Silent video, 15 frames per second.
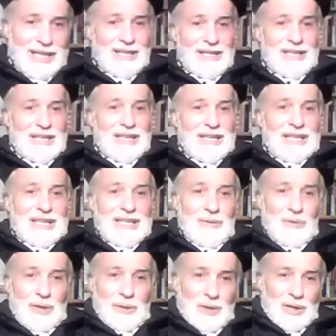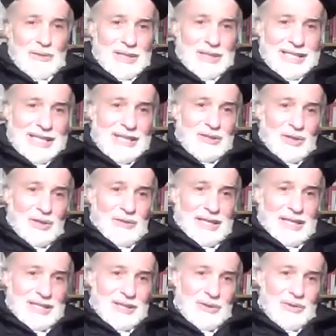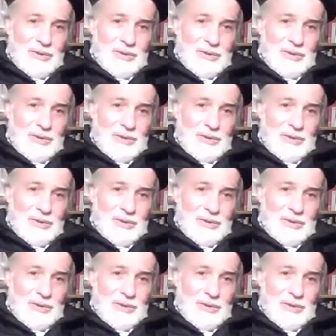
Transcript: They want to become the center of that circle.